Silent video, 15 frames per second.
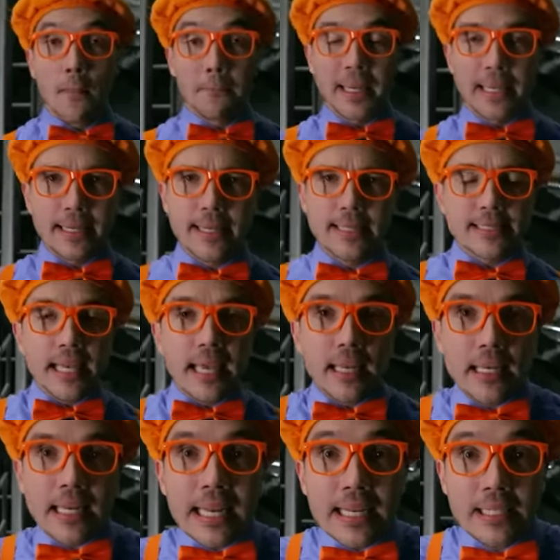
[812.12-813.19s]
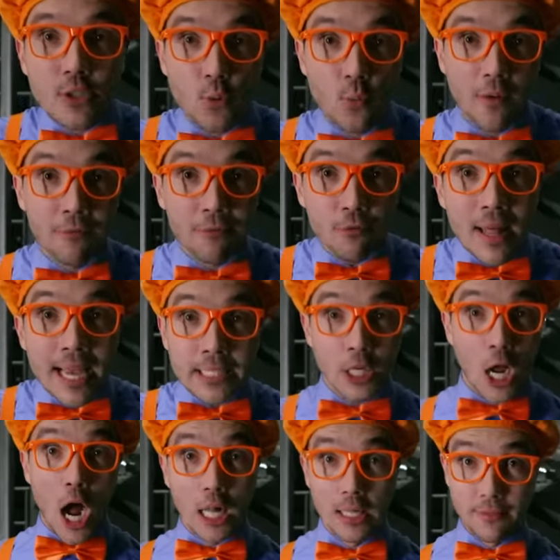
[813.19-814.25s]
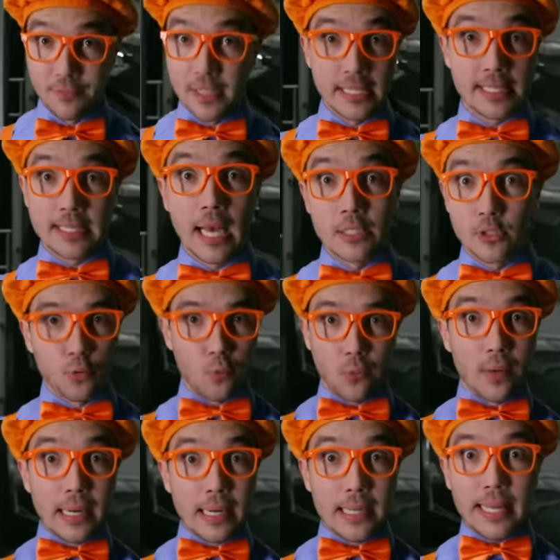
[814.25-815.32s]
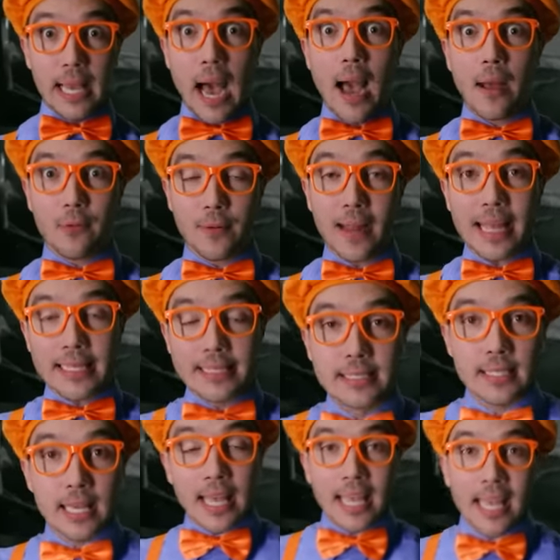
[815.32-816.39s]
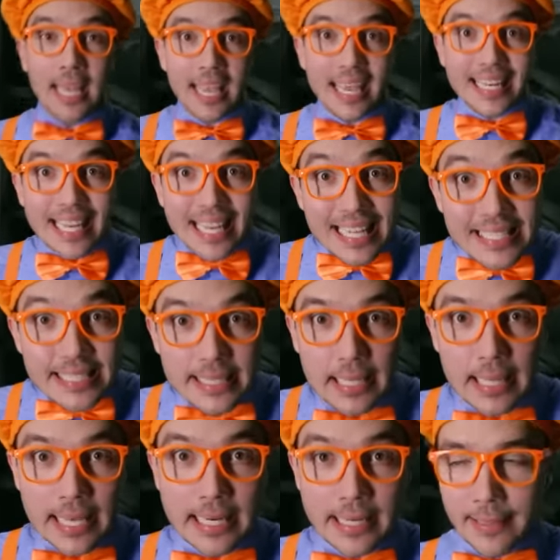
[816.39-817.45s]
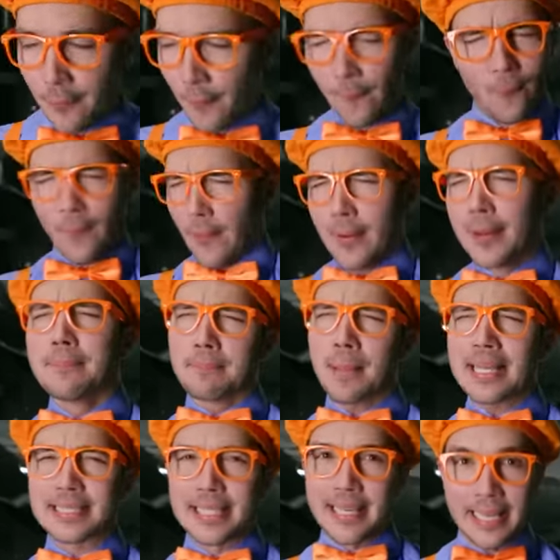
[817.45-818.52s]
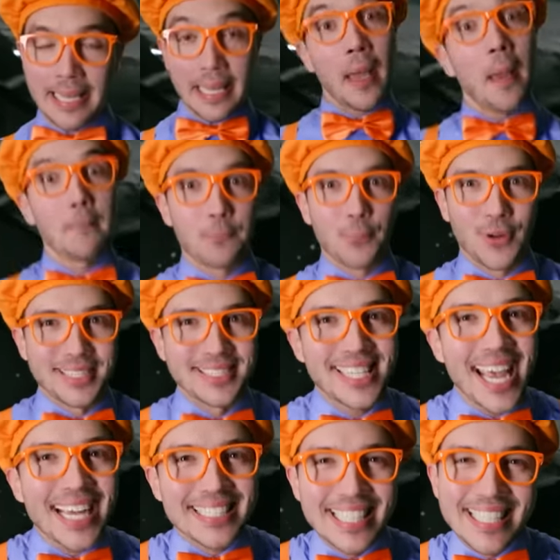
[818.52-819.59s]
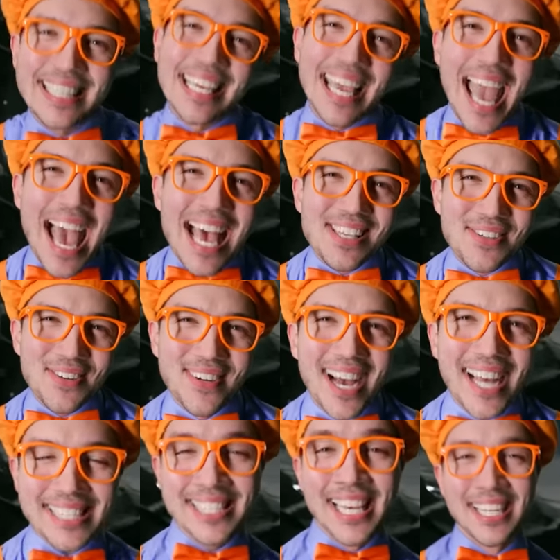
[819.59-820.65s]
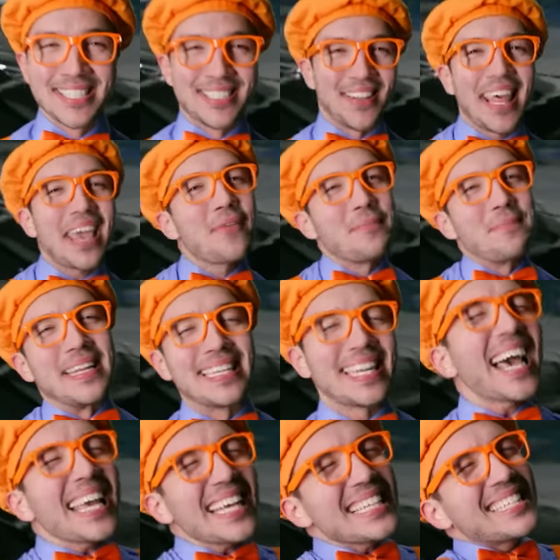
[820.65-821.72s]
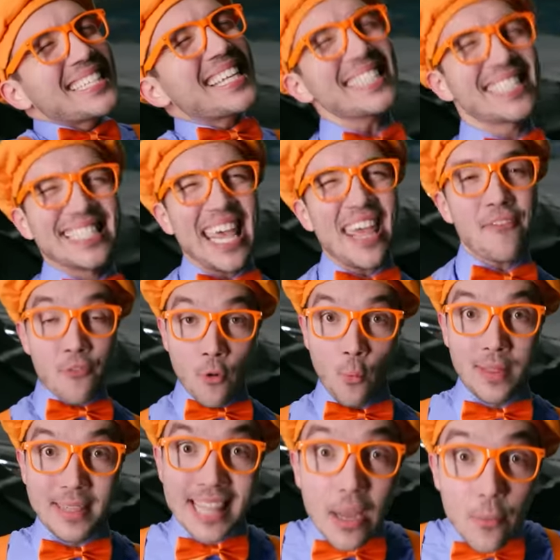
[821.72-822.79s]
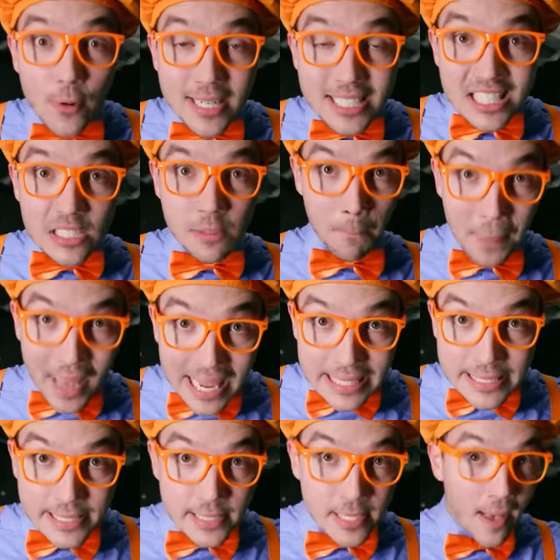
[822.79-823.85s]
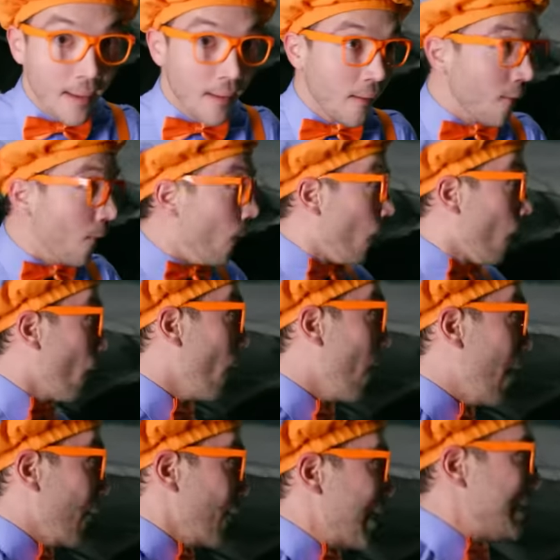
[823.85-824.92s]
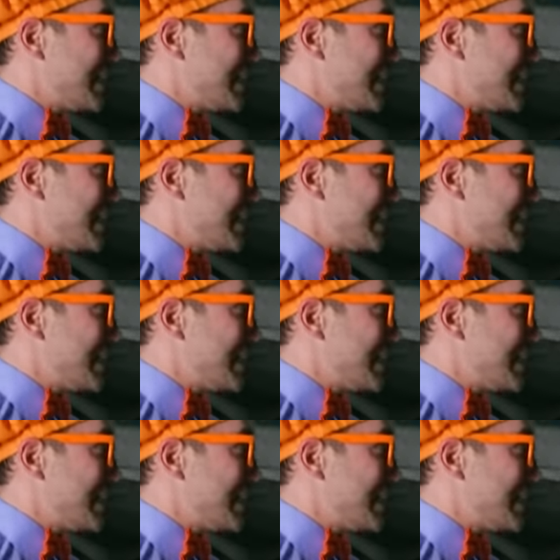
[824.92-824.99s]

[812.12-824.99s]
because it needed to reflect all of the sun's really hot rays. It insulated, well, basically protected the astronauts so they would be nice and safe when they were in space. Whoa,